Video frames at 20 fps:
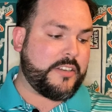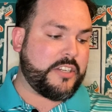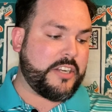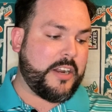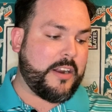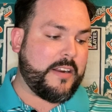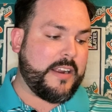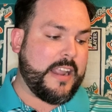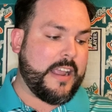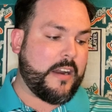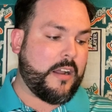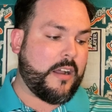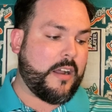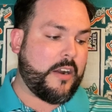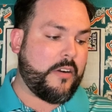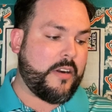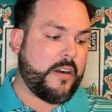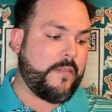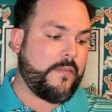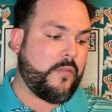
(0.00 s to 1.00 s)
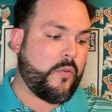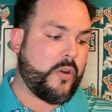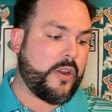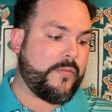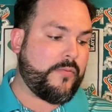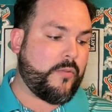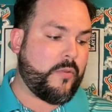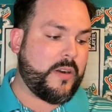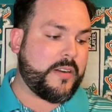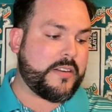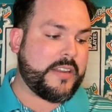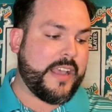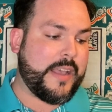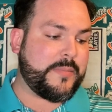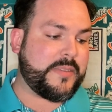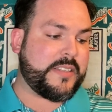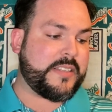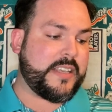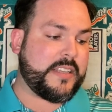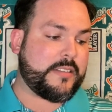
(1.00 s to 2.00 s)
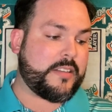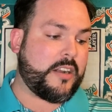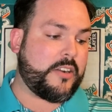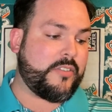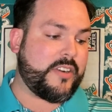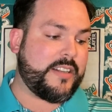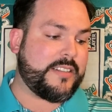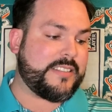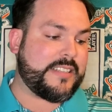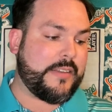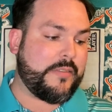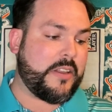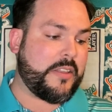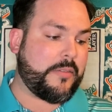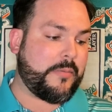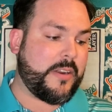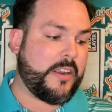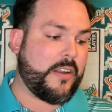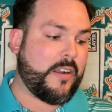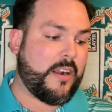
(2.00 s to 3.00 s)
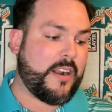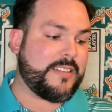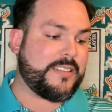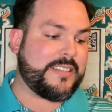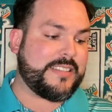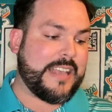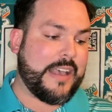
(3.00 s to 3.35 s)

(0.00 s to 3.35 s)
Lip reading: year. He had 144 attempts, 673 yards,